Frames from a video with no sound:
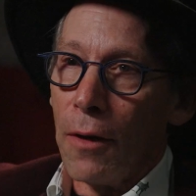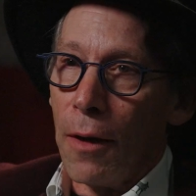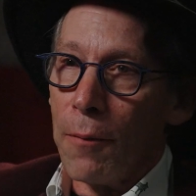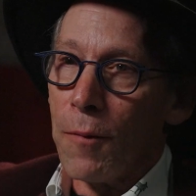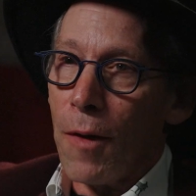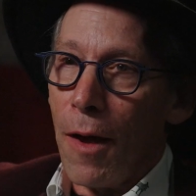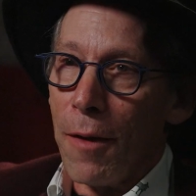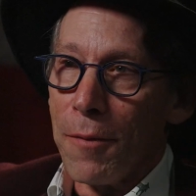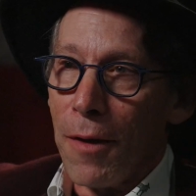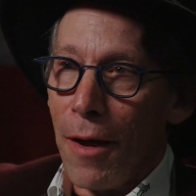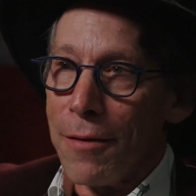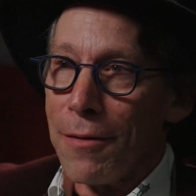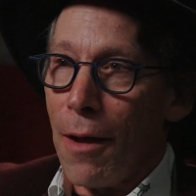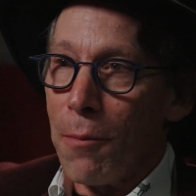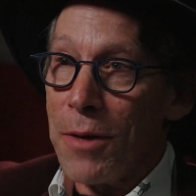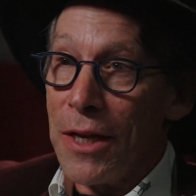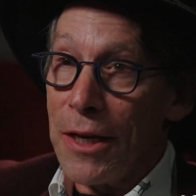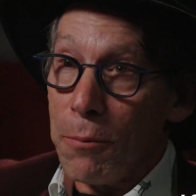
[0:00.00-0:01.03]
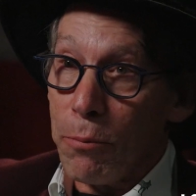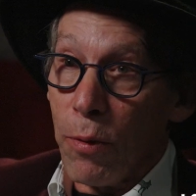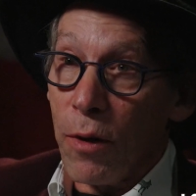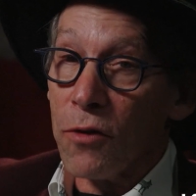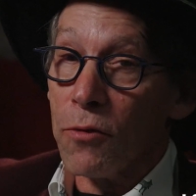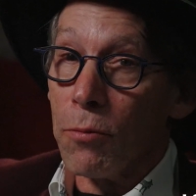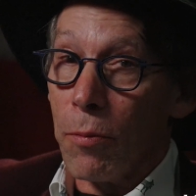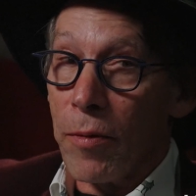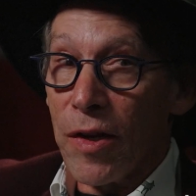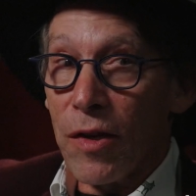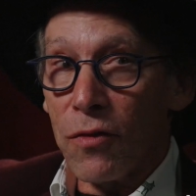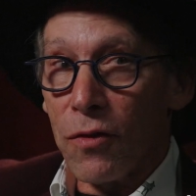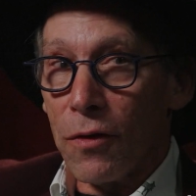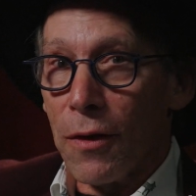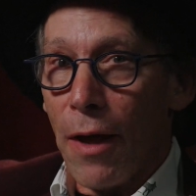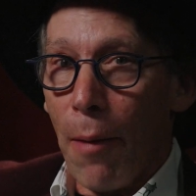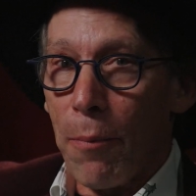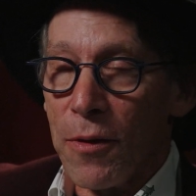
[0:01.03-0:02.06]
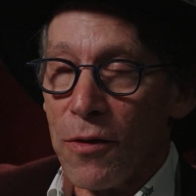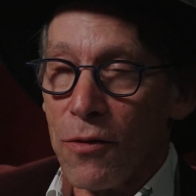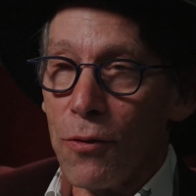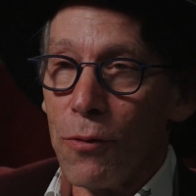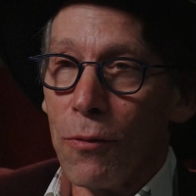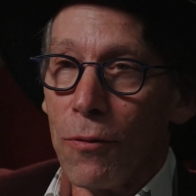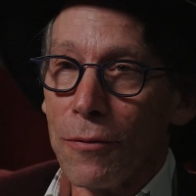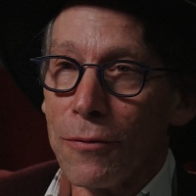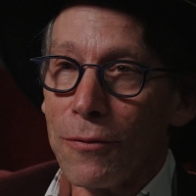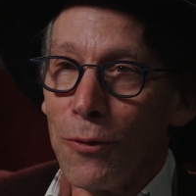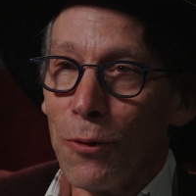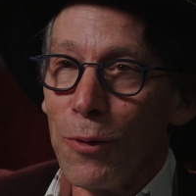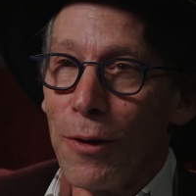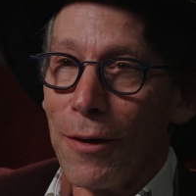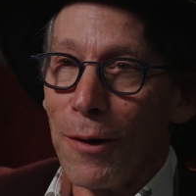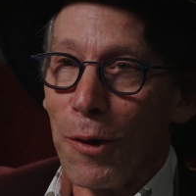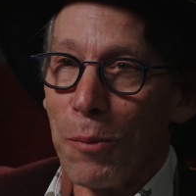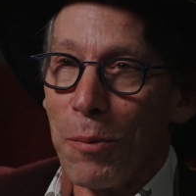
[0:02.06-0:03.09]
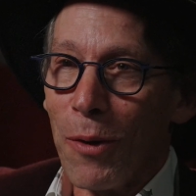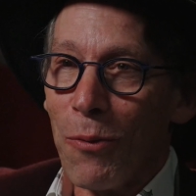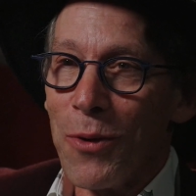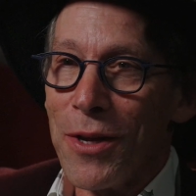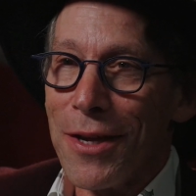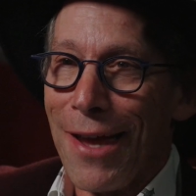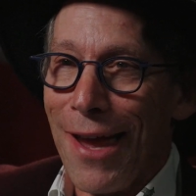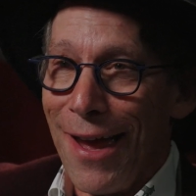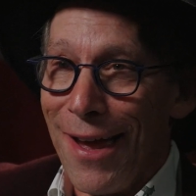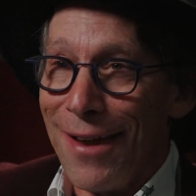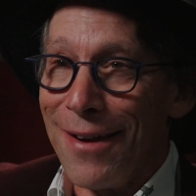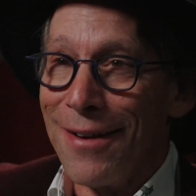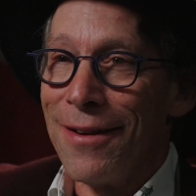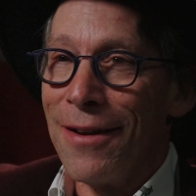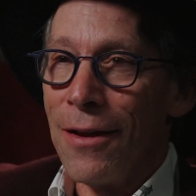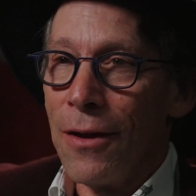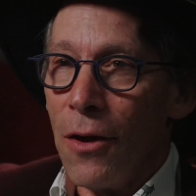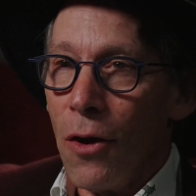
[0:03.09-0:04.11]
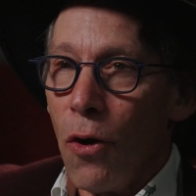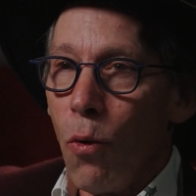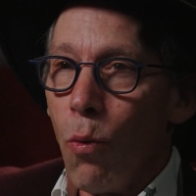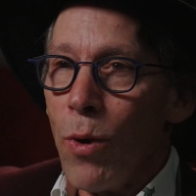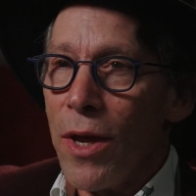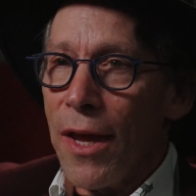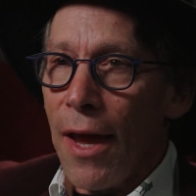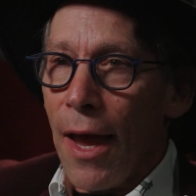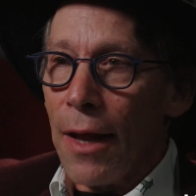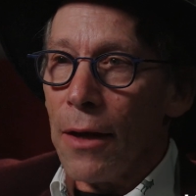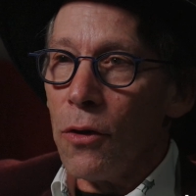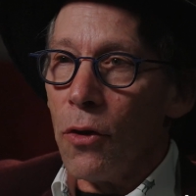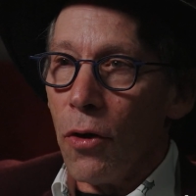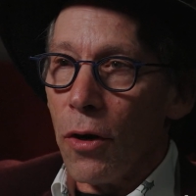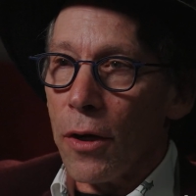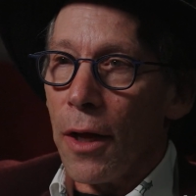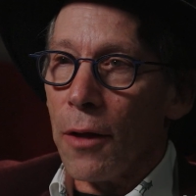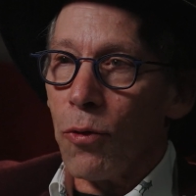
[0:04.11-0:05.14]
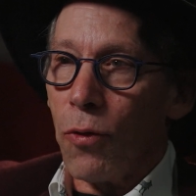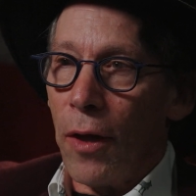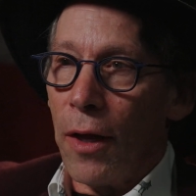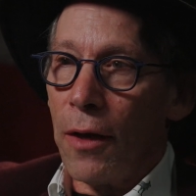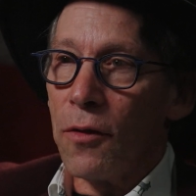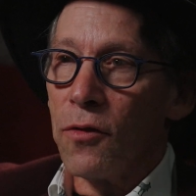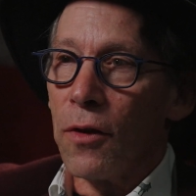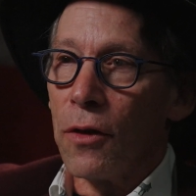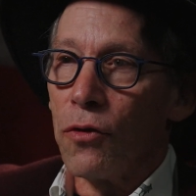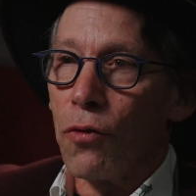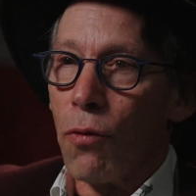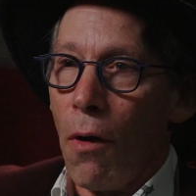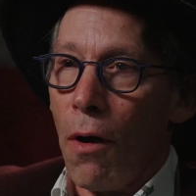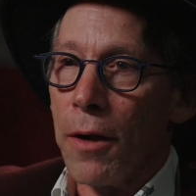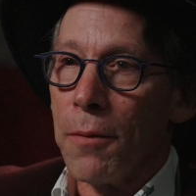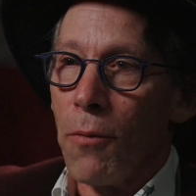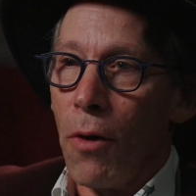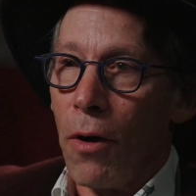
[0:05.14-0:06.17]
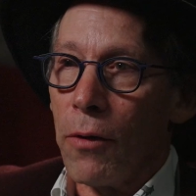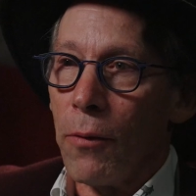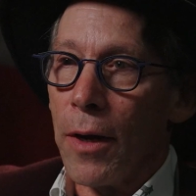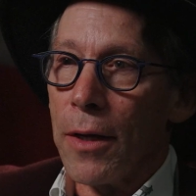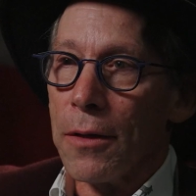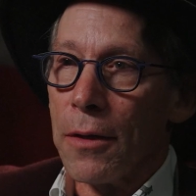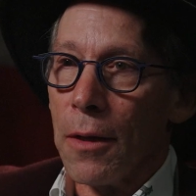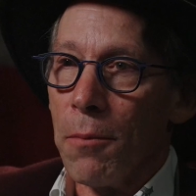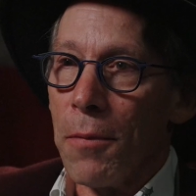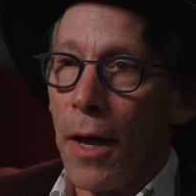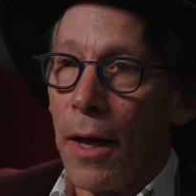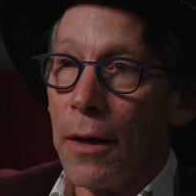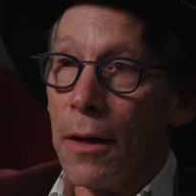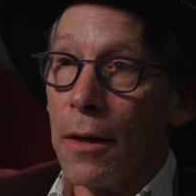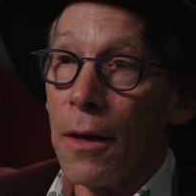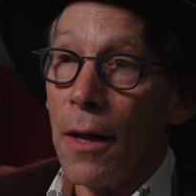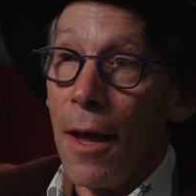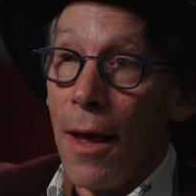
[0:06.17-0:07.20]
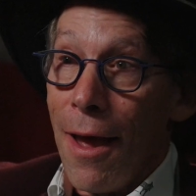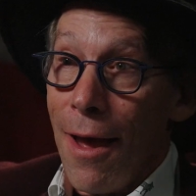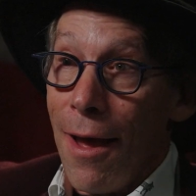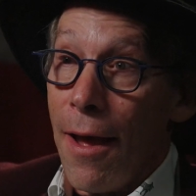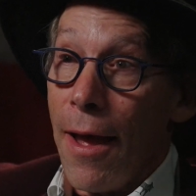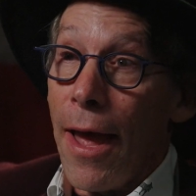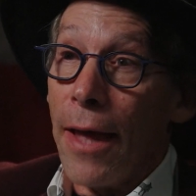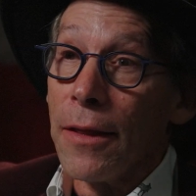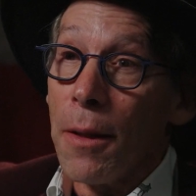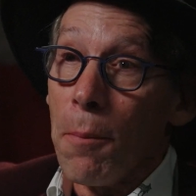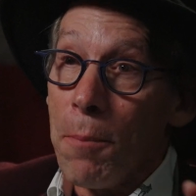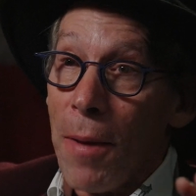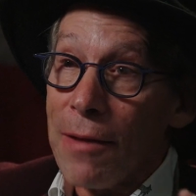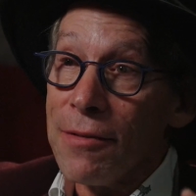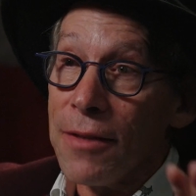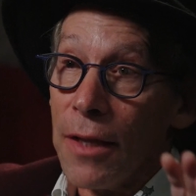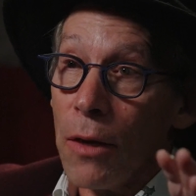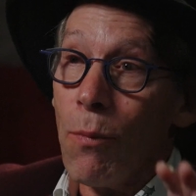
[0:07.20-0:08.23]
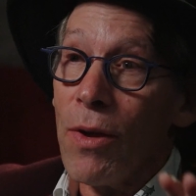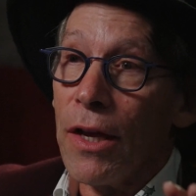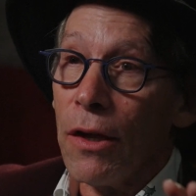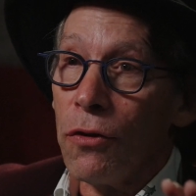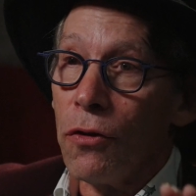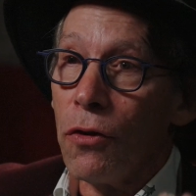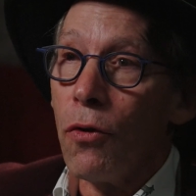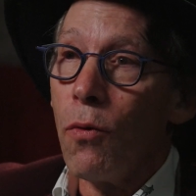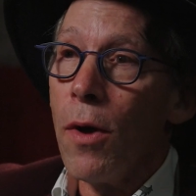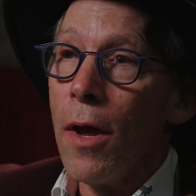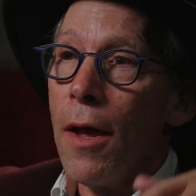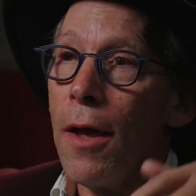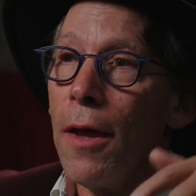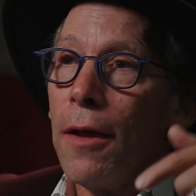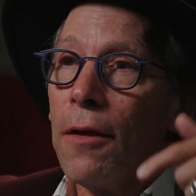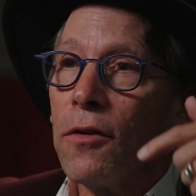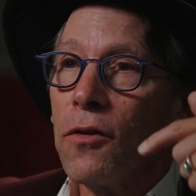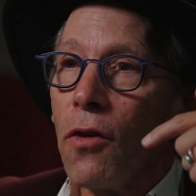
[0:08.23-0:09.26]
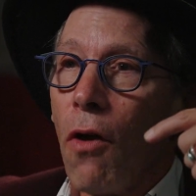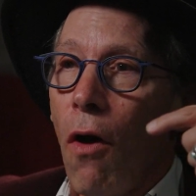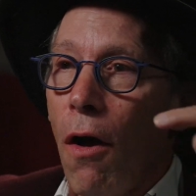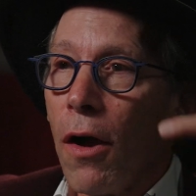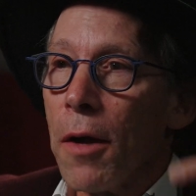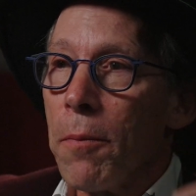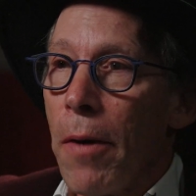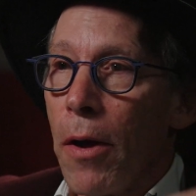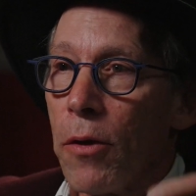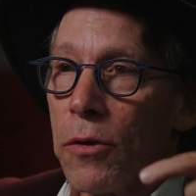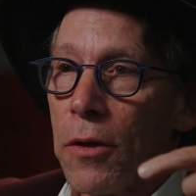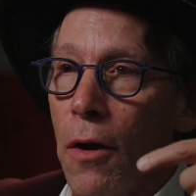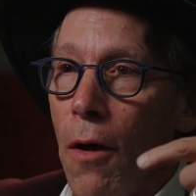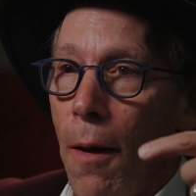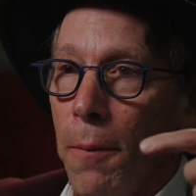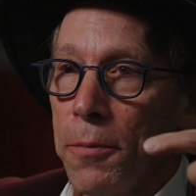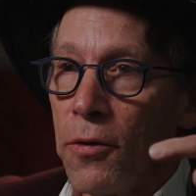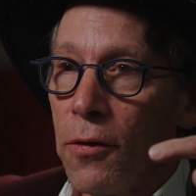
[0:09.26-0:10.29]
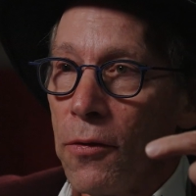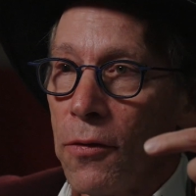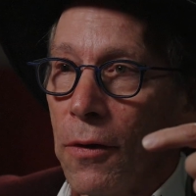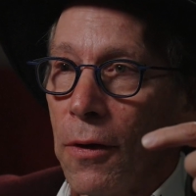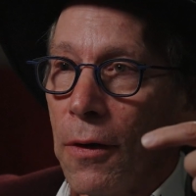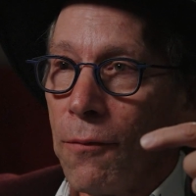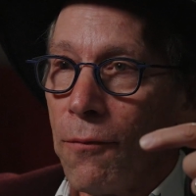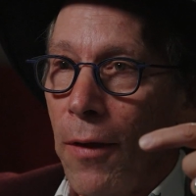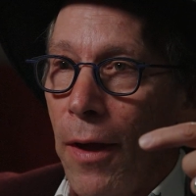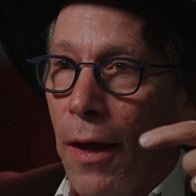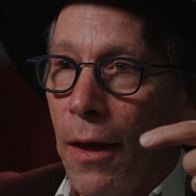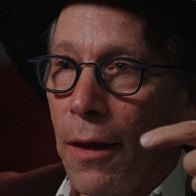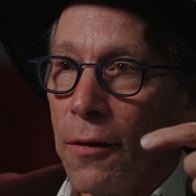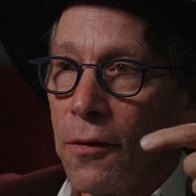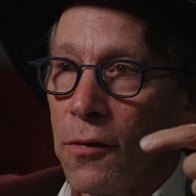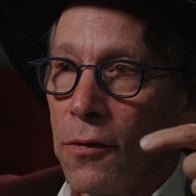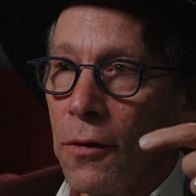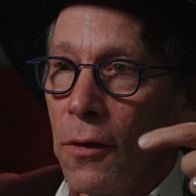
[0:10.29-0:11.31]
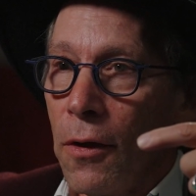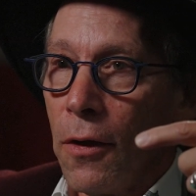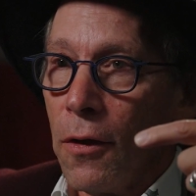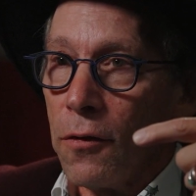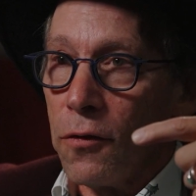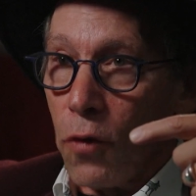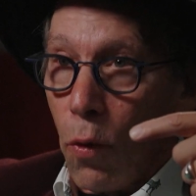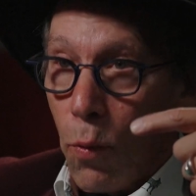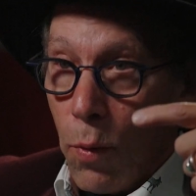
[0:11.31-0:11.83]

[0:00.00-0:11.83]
I mean, in principle, because it happens too little, but we can look at things and try and moderate them. And the best thing we can do is talk about the options in advance, so